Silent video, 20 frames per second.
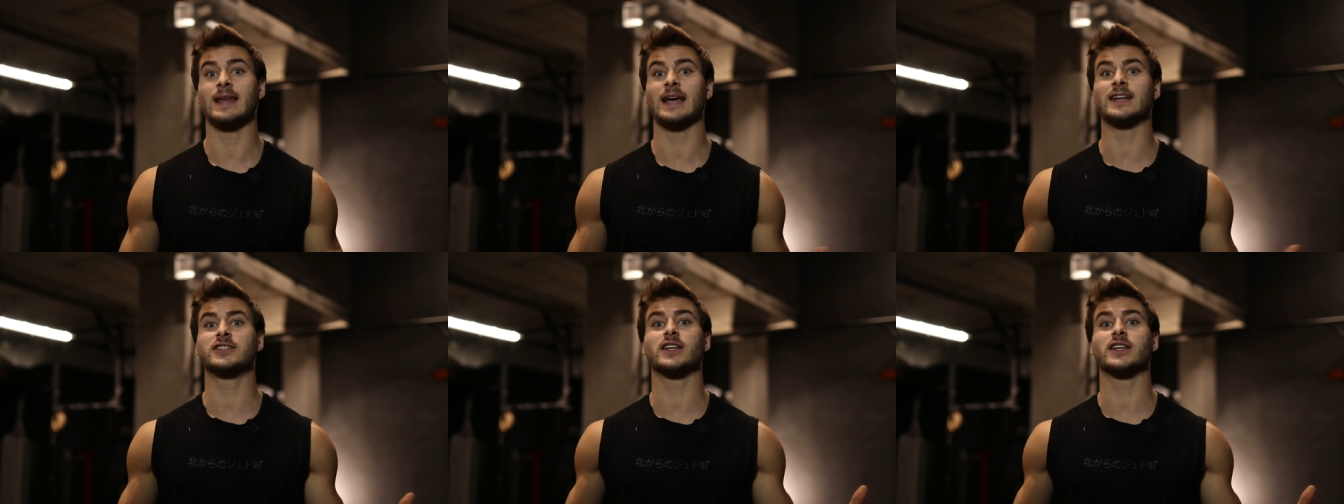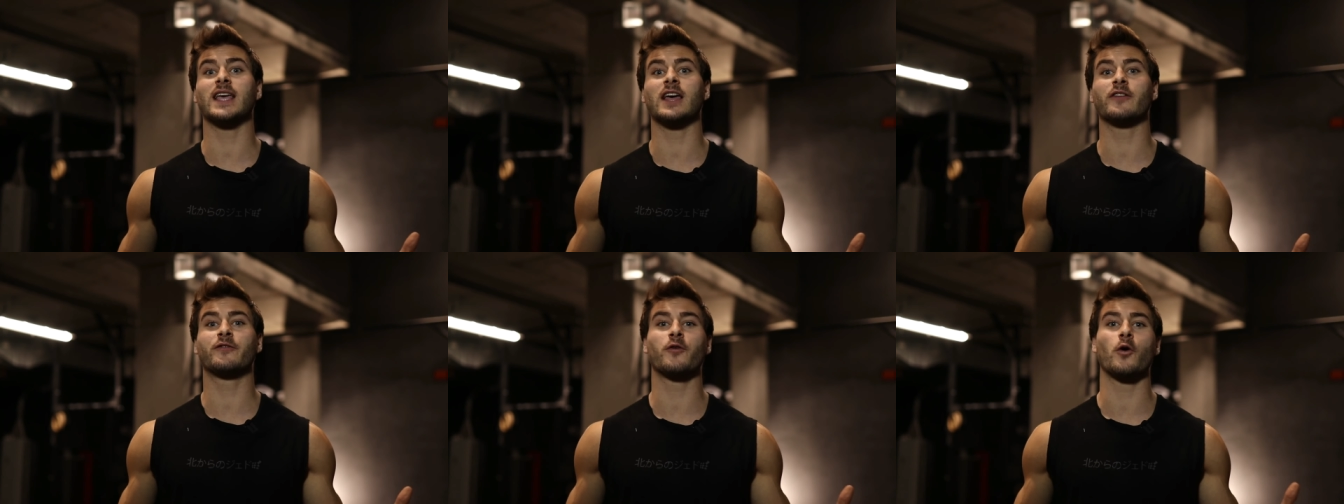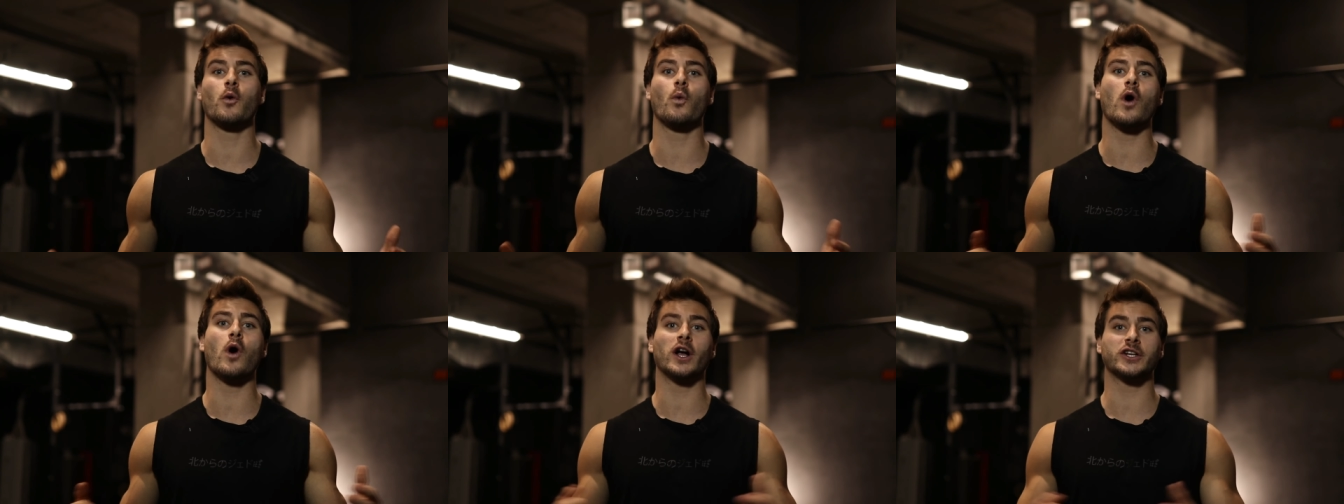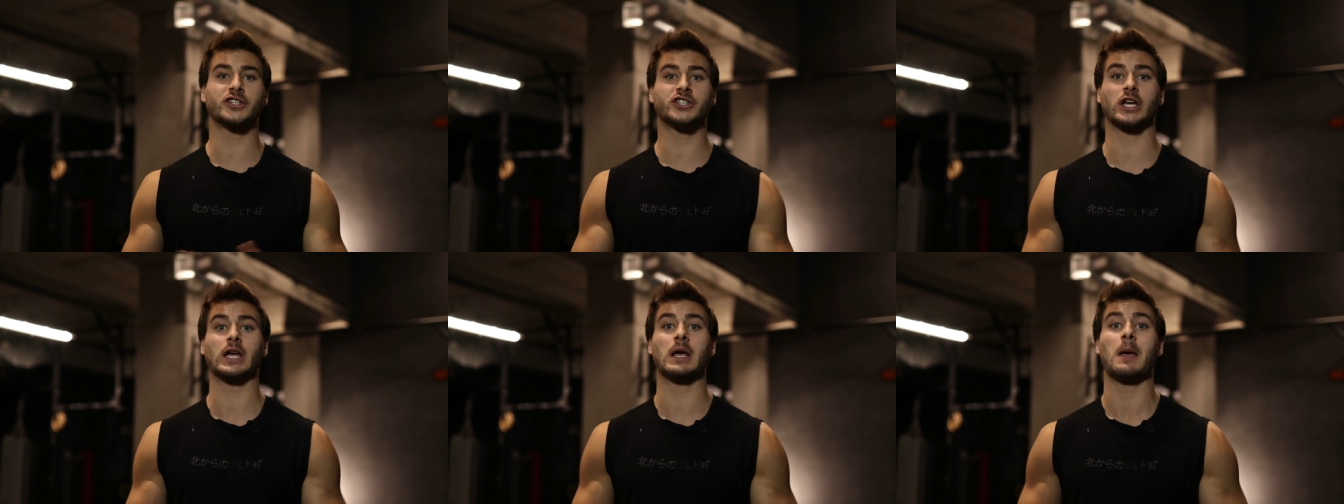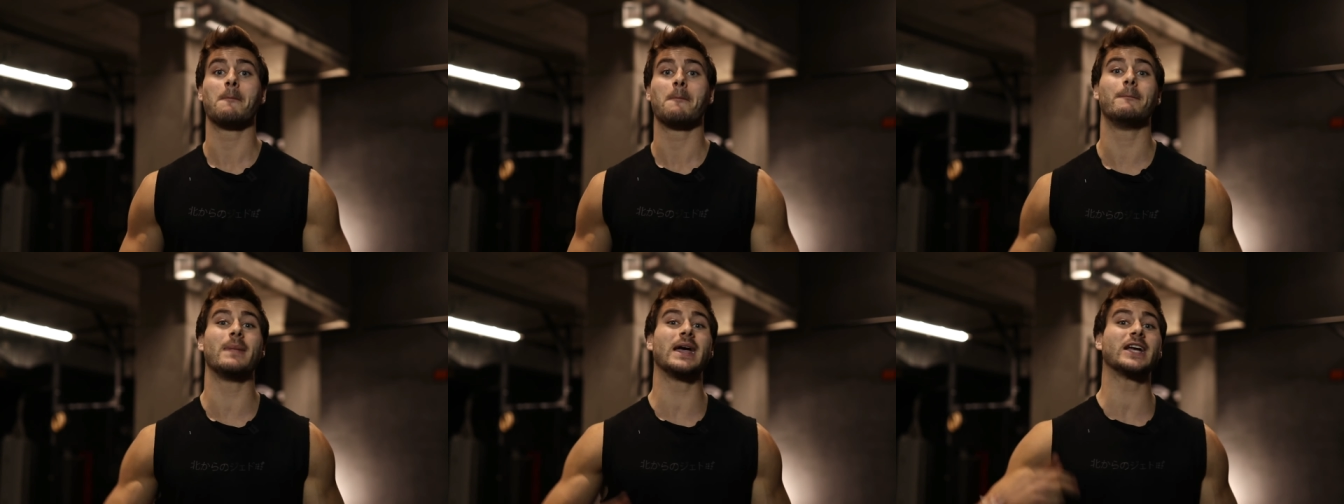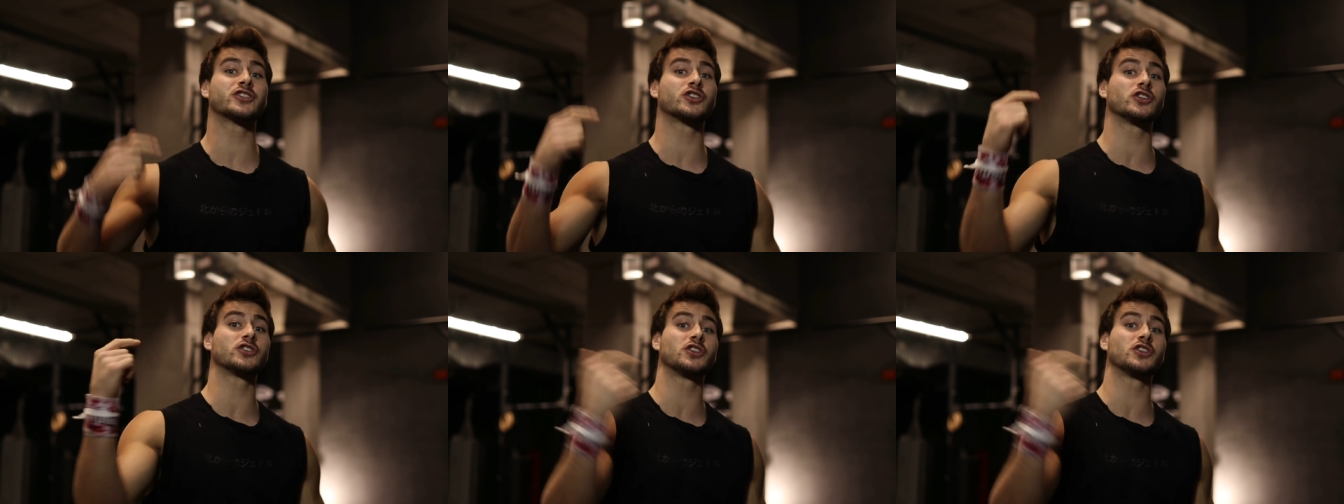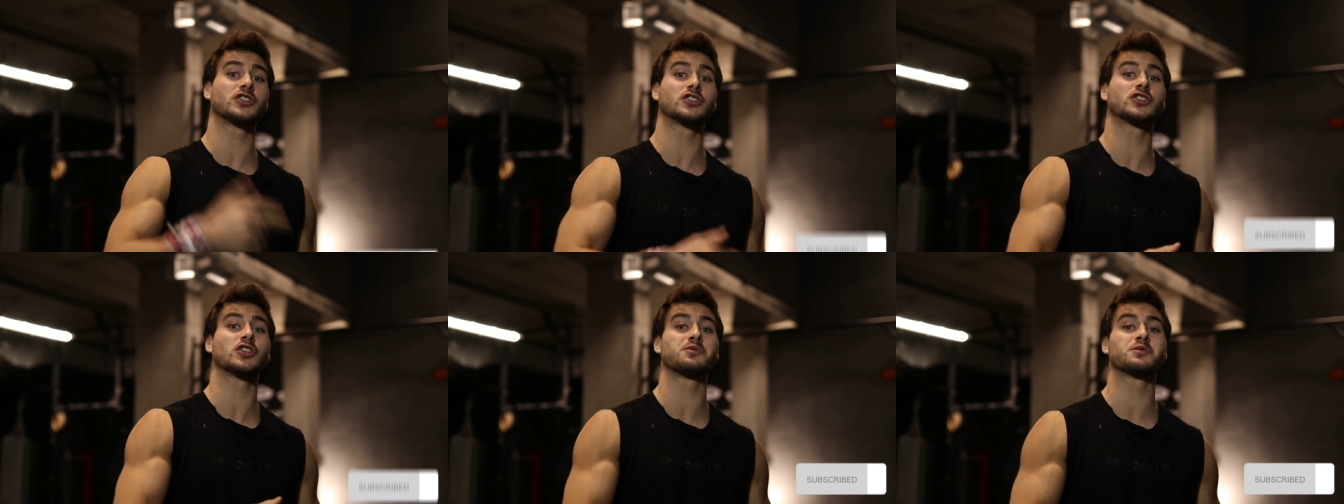Thanks again for watching. Make sure
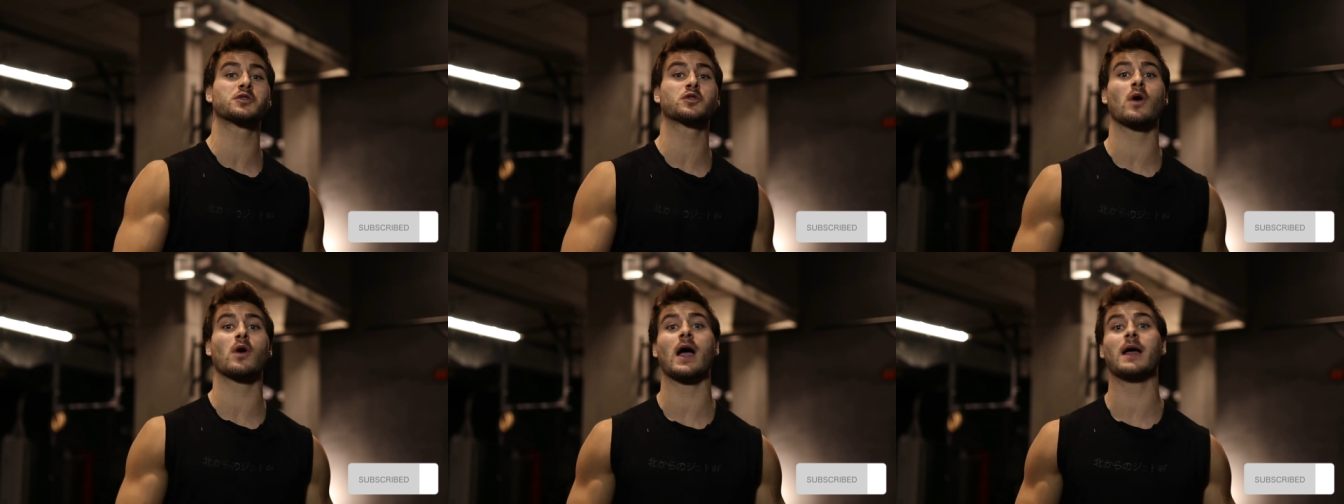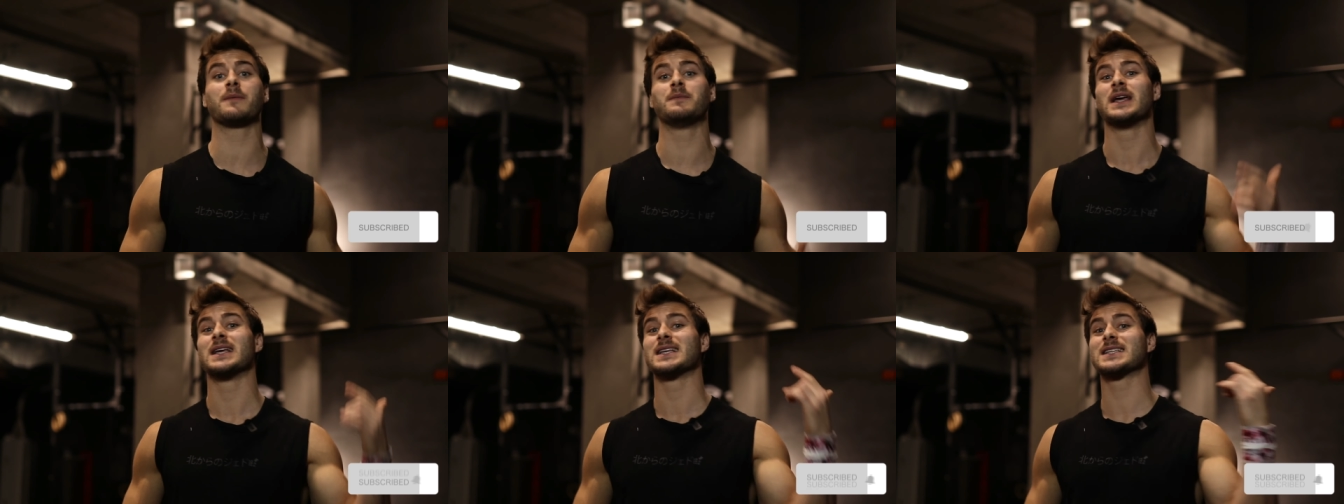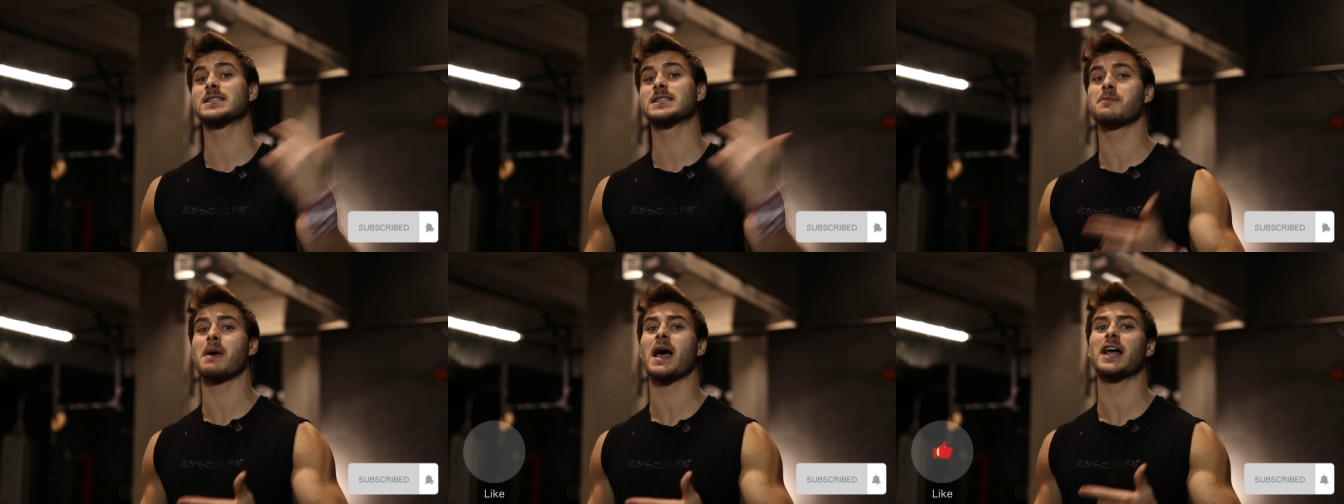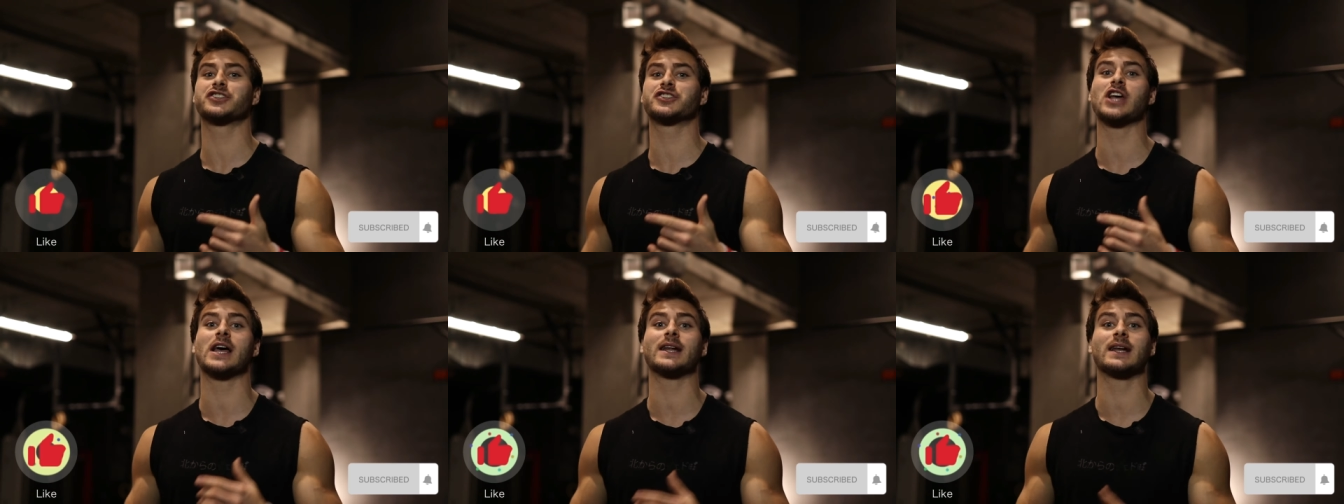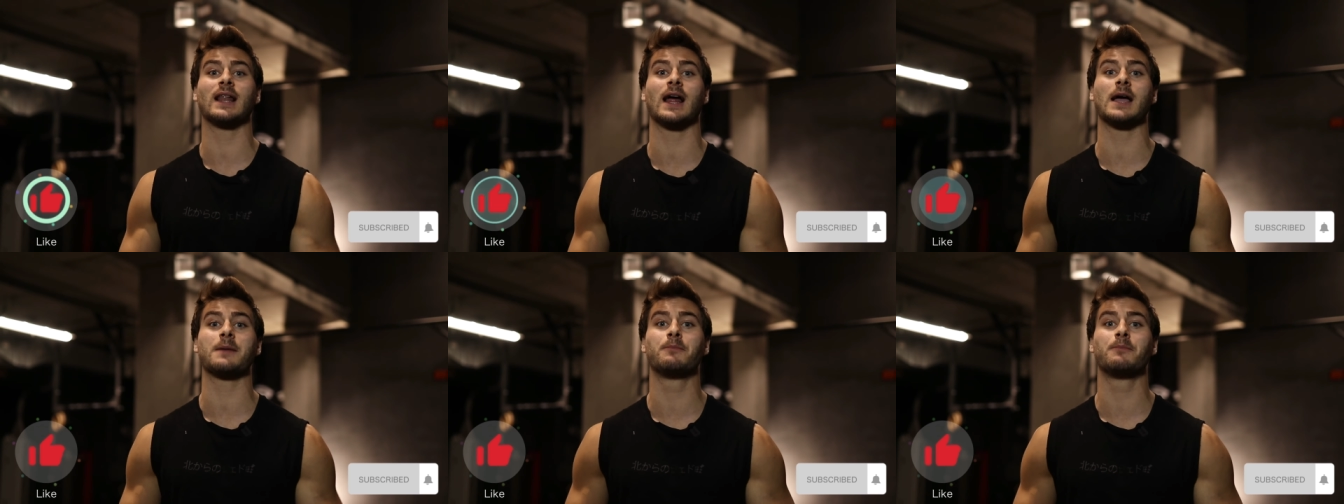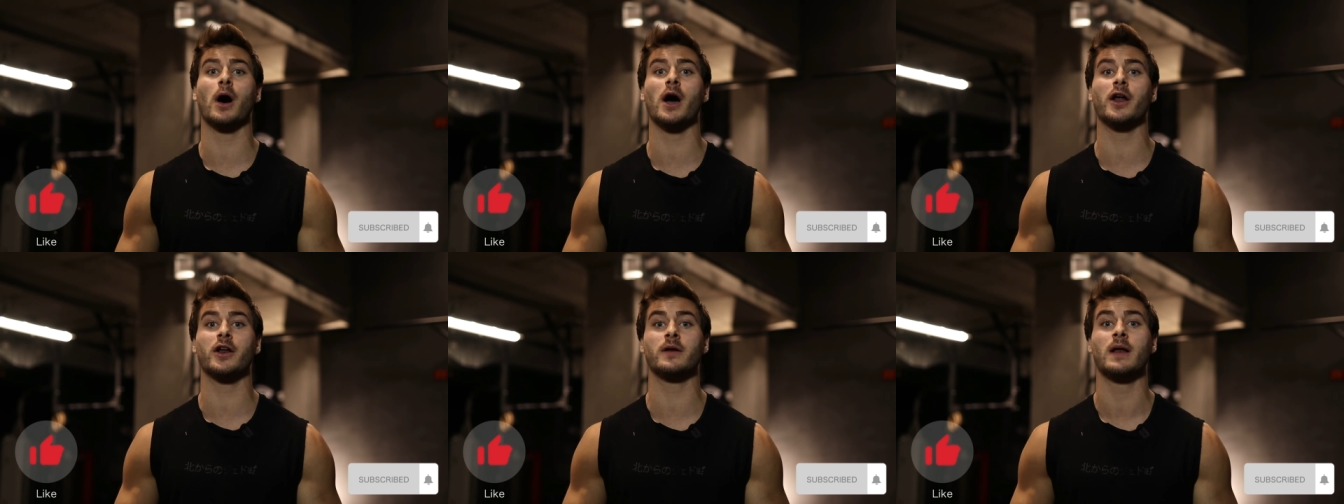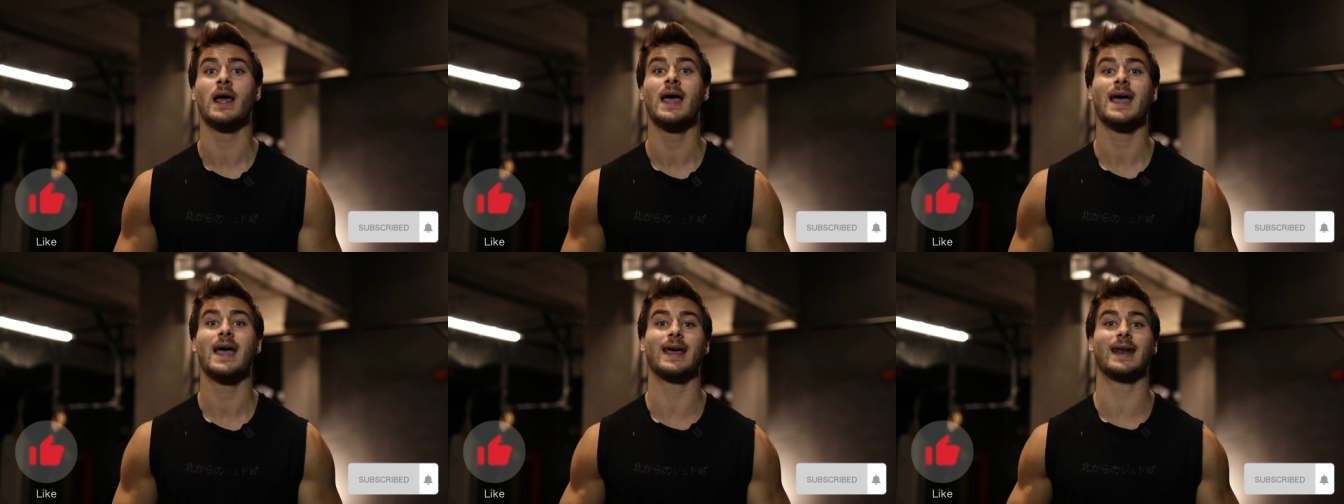to subscribe, smash that like button,